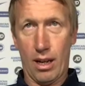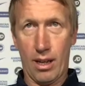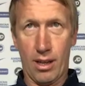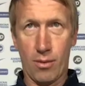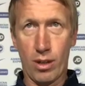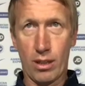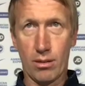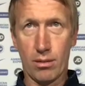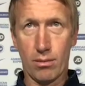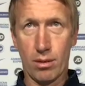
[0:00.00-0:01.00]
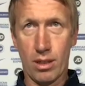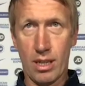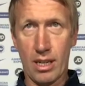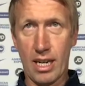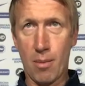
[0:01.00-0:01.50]
think we
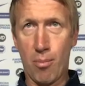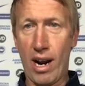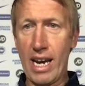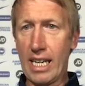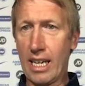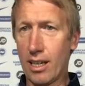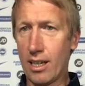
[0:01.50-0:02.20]
need a break,